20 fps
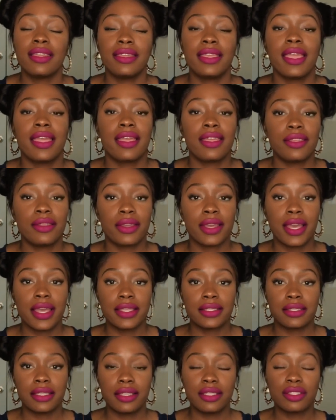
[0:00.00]
yeah, you
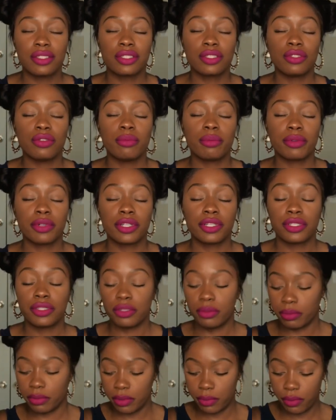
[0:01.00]
guys, it's super,
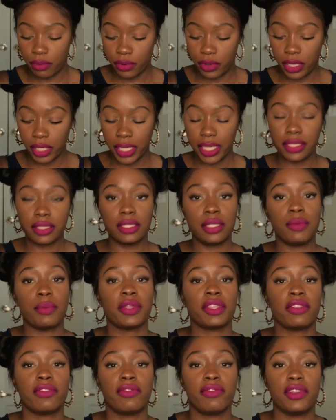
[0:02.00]
super important. Let's see
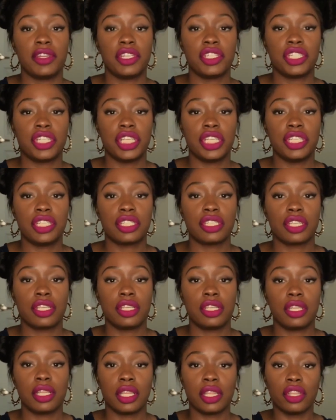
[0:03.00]
what the finishes
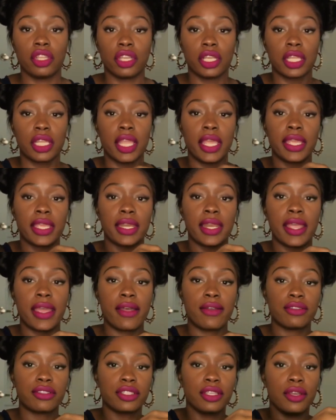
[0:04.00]
look like
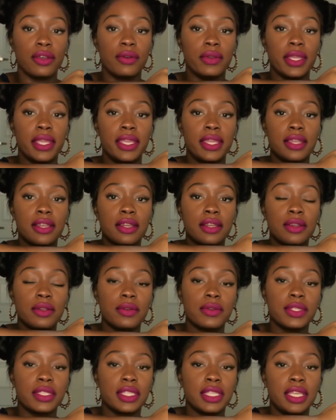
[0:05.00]
now. So here
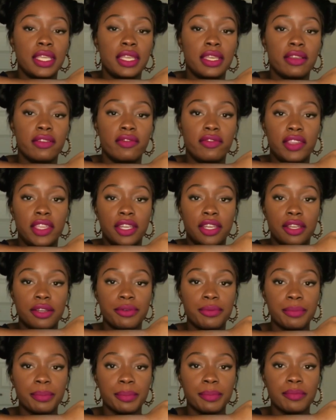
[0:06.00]
was the
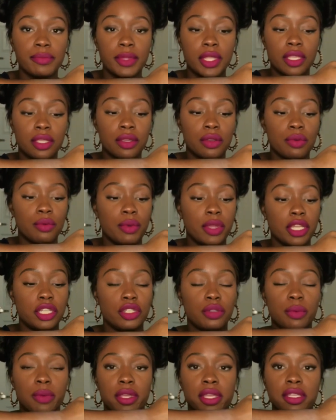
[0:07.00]
Aveeno,
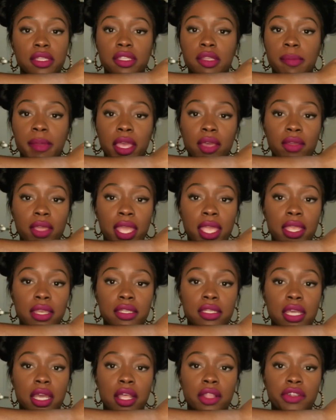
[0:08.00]
which was about
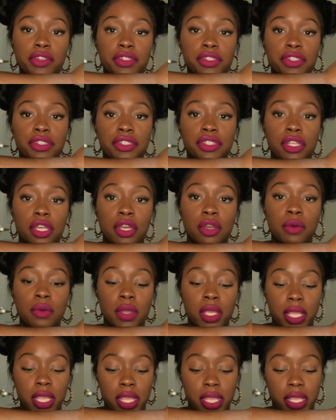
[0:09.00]
eight dollars or so.
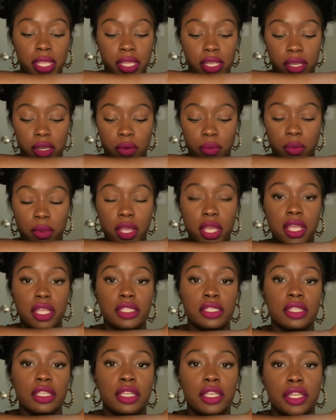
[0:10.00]
Here
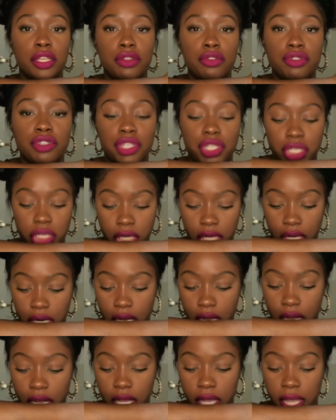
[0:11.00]
was the
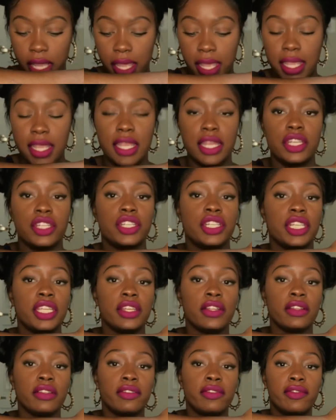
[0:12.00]
Neutrogena Age
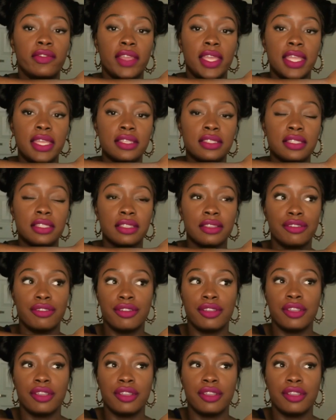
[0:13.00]
Shield Face,